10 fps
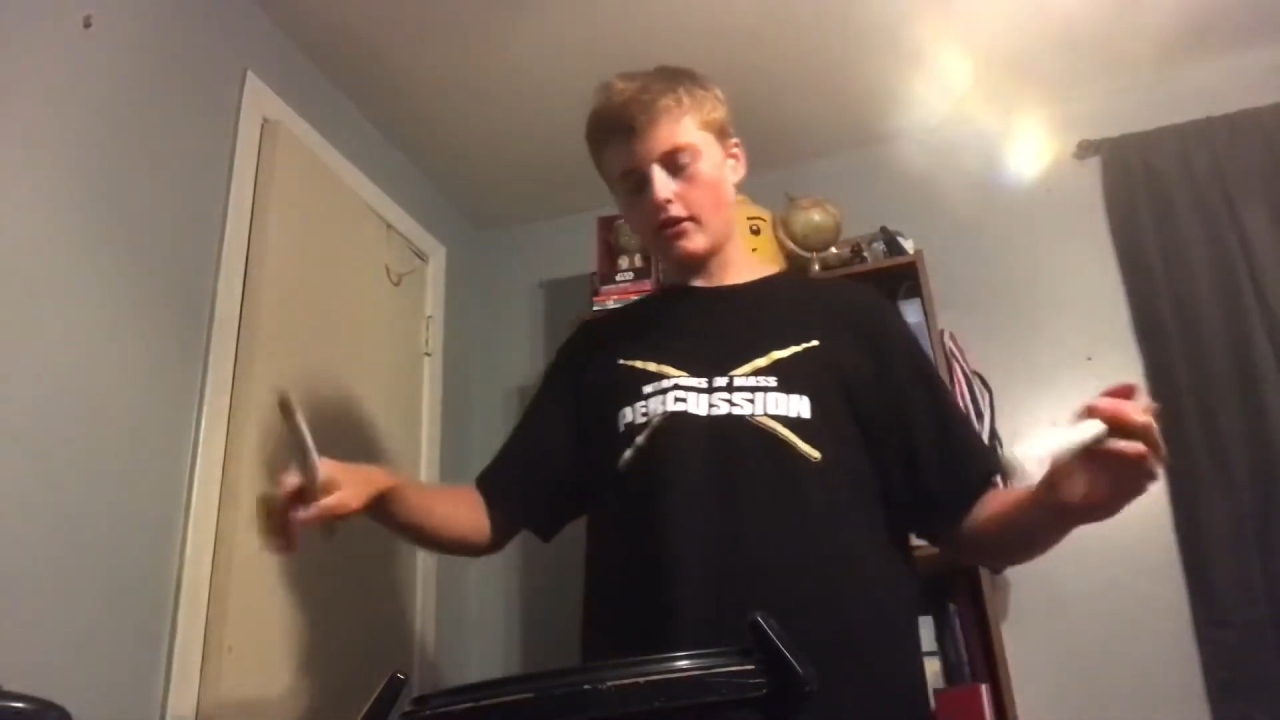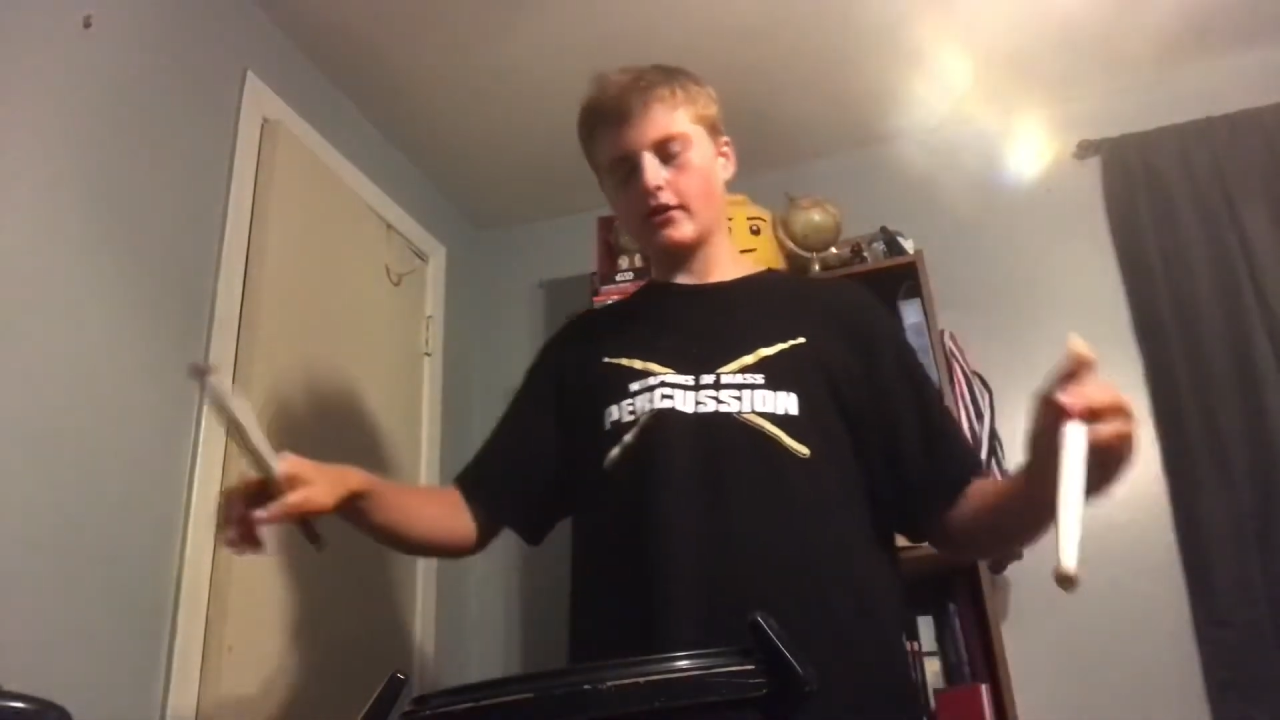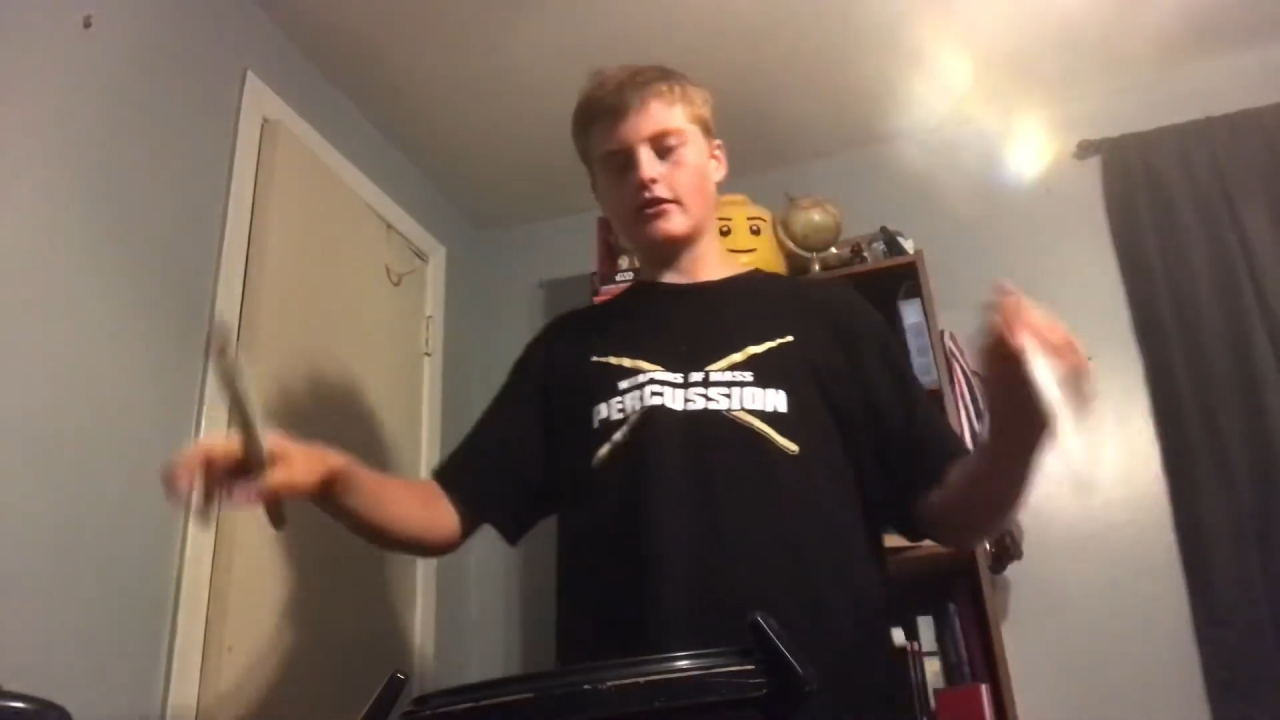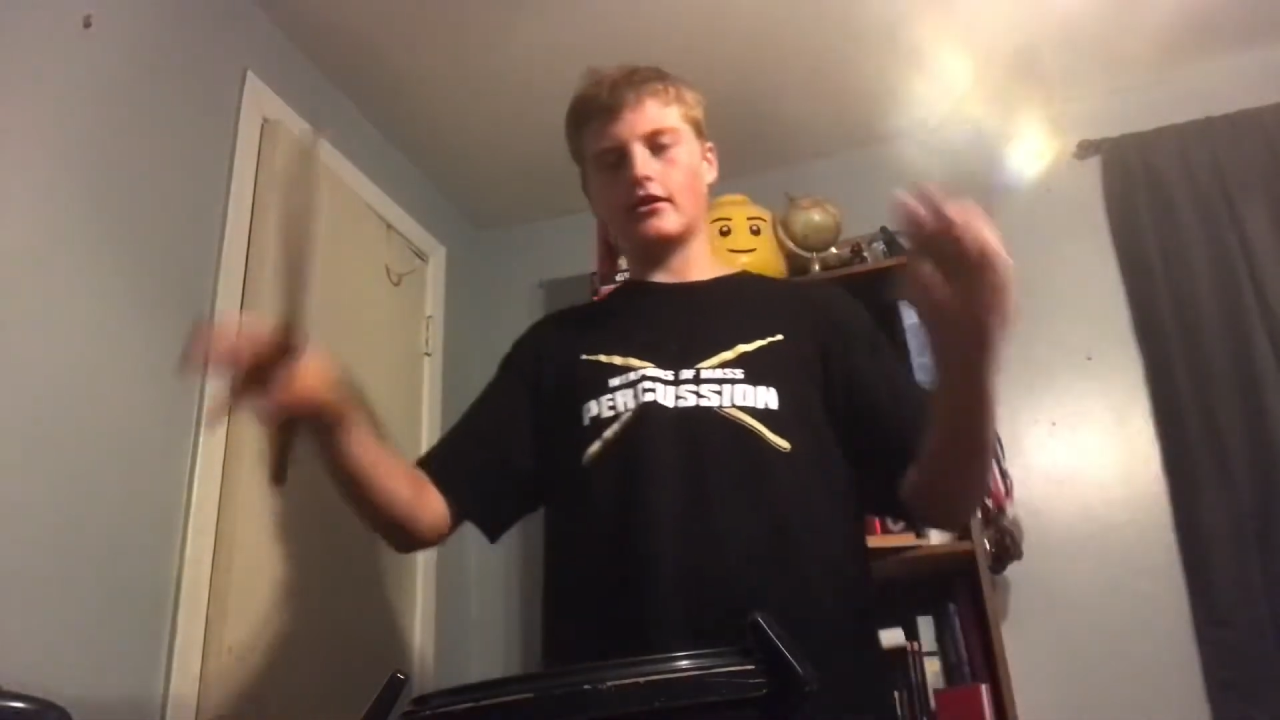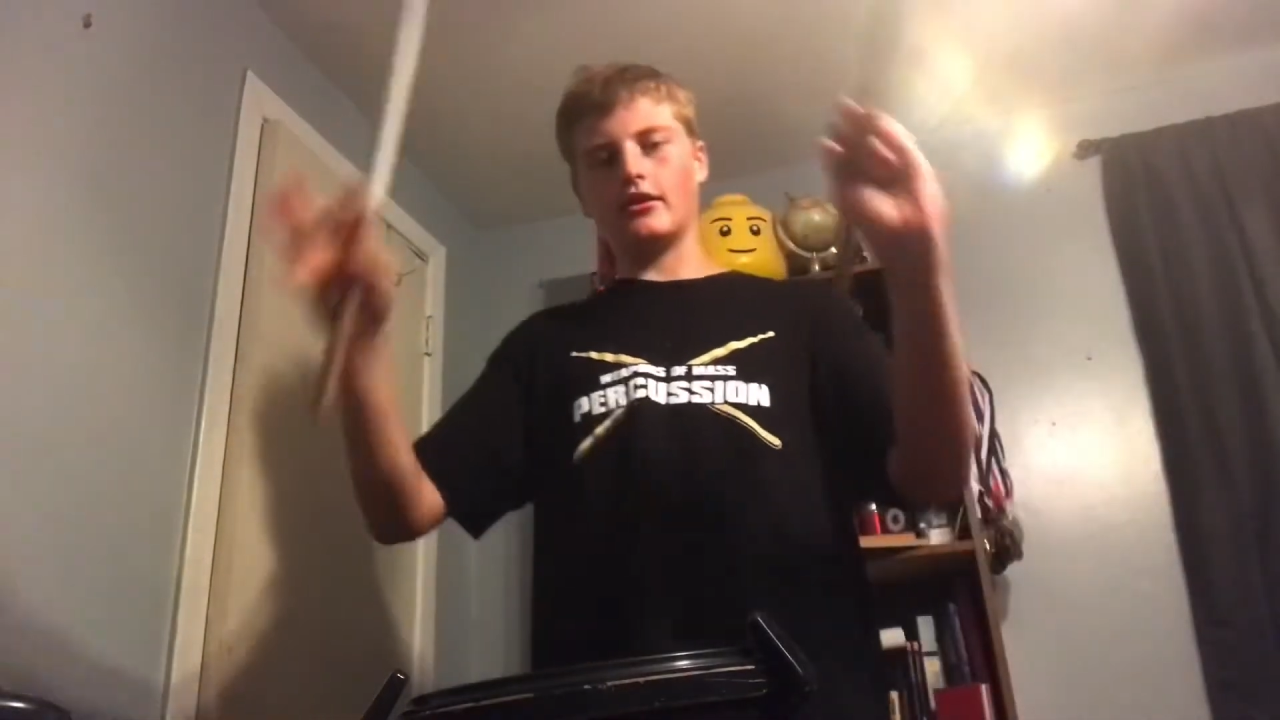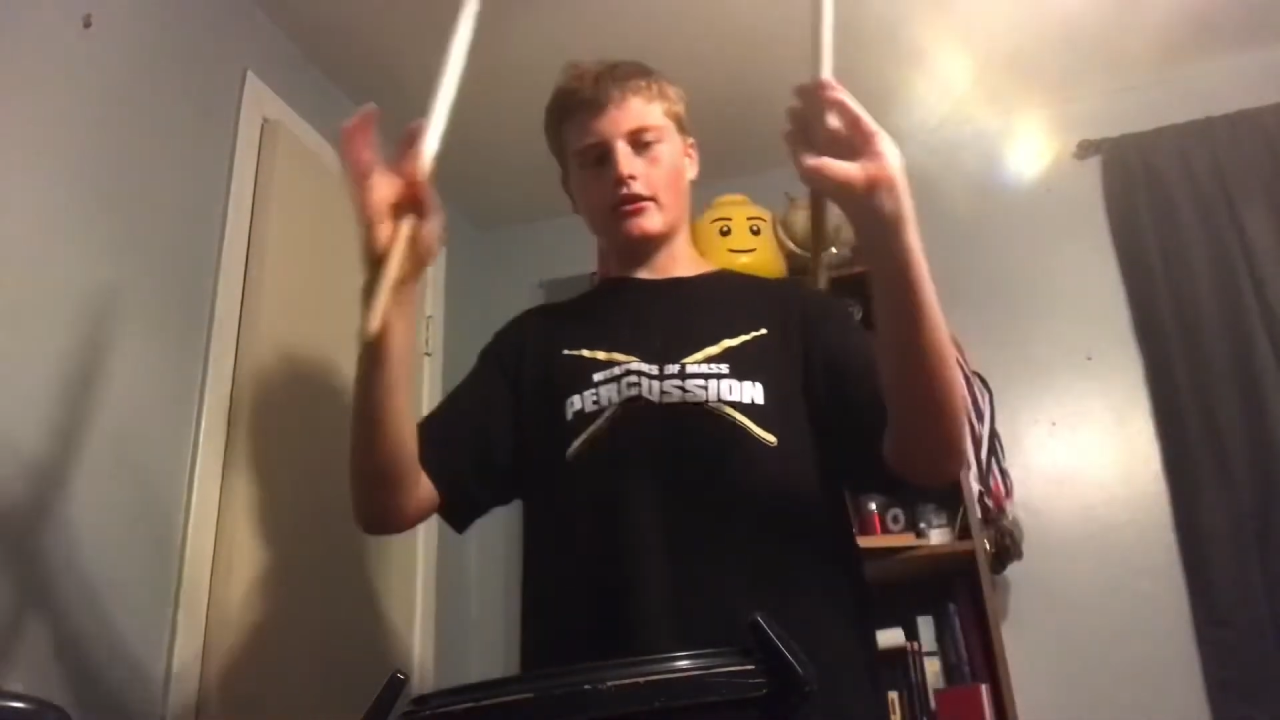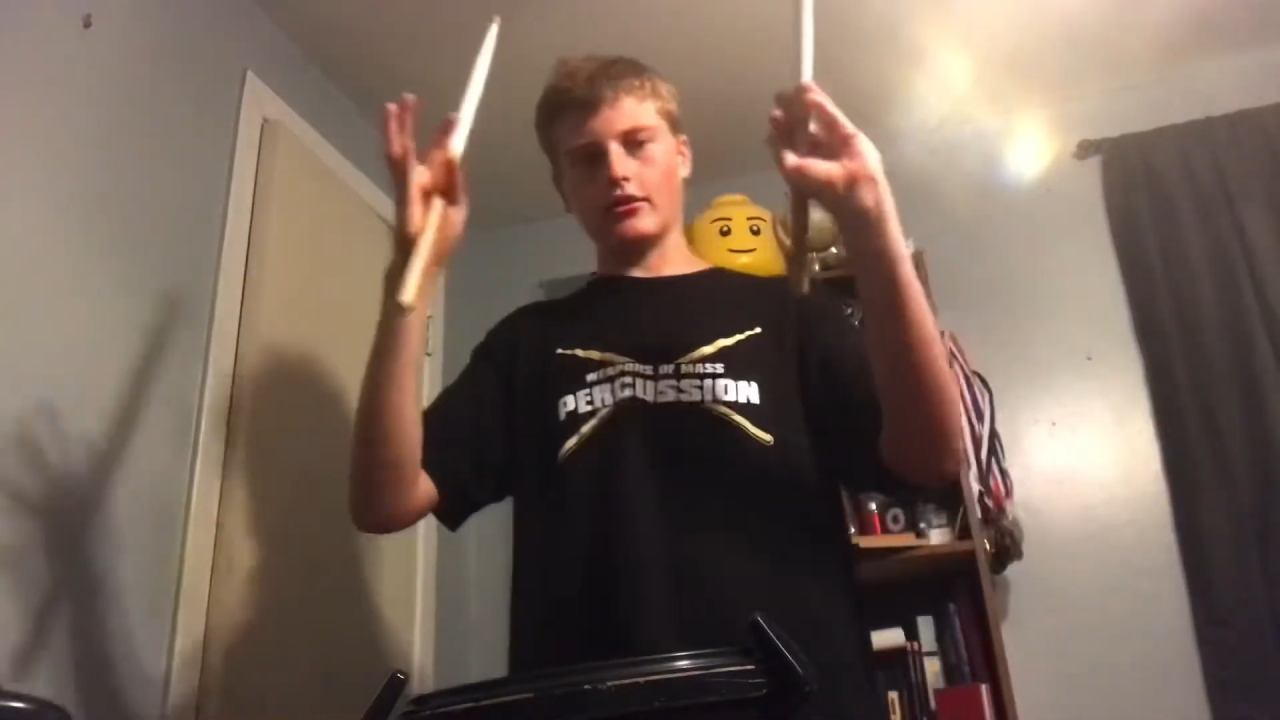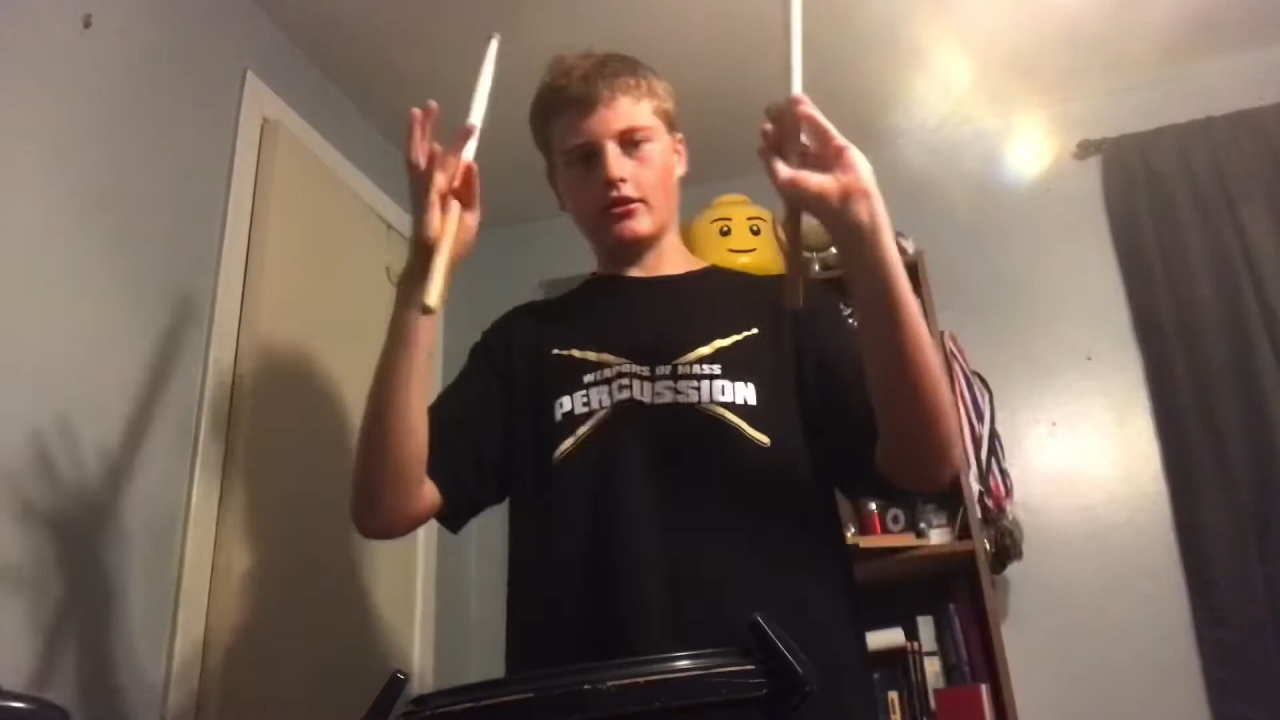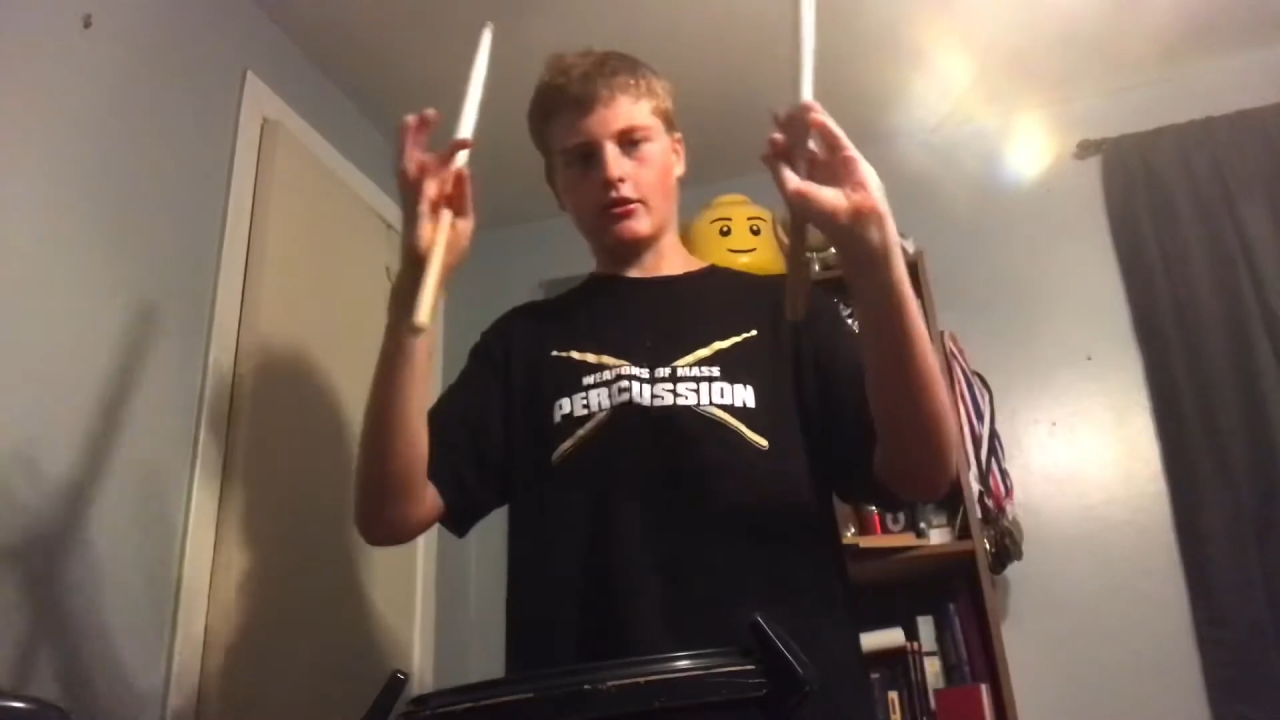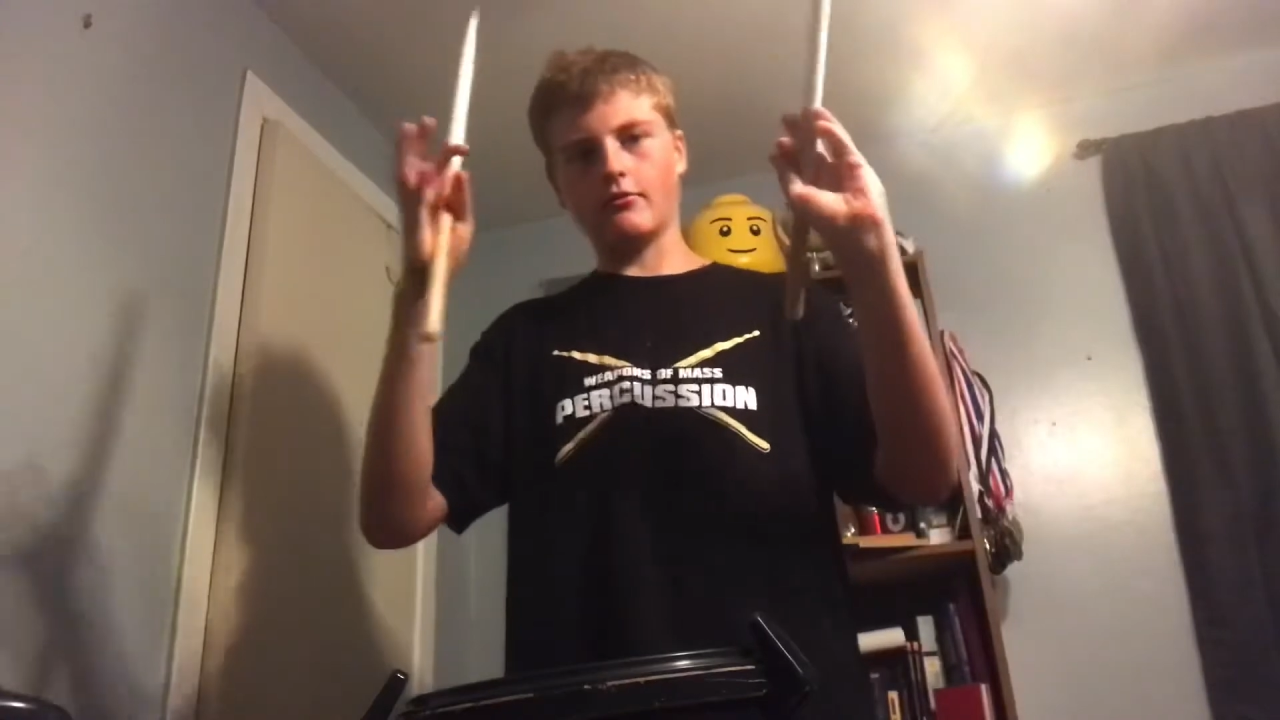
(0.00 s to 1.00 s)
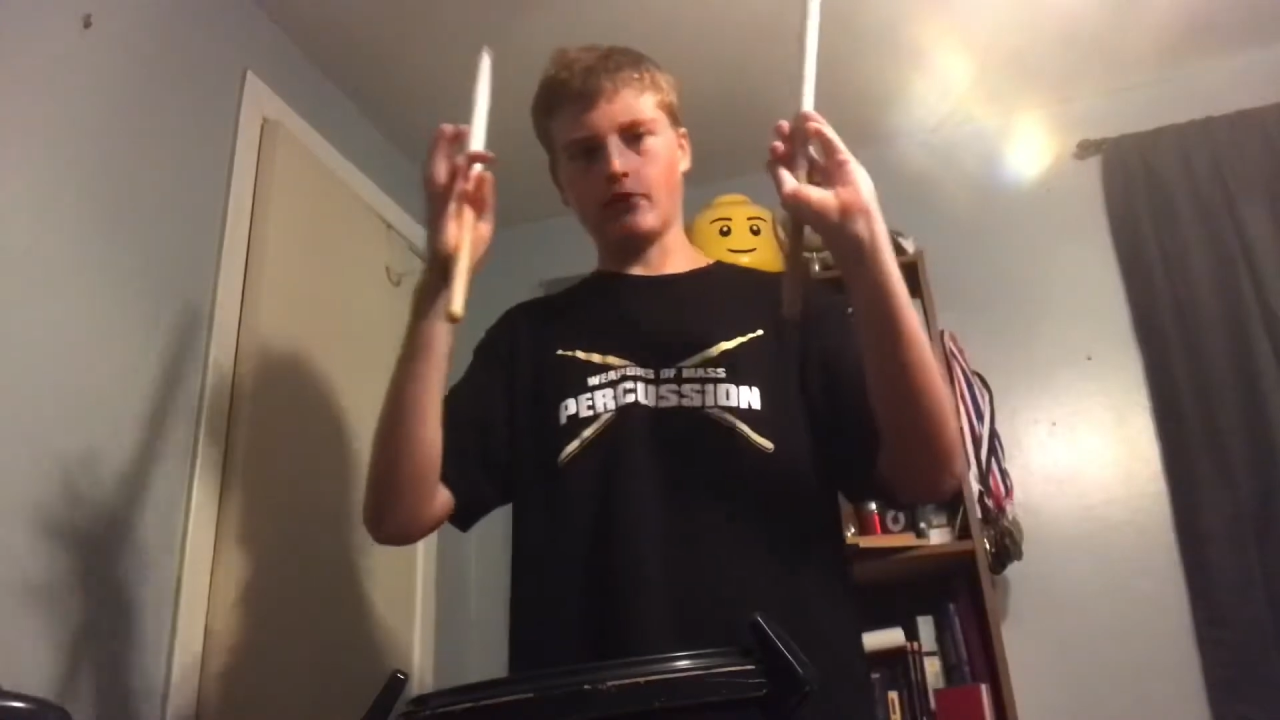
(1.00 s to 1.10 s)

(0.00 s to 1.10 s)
as there's a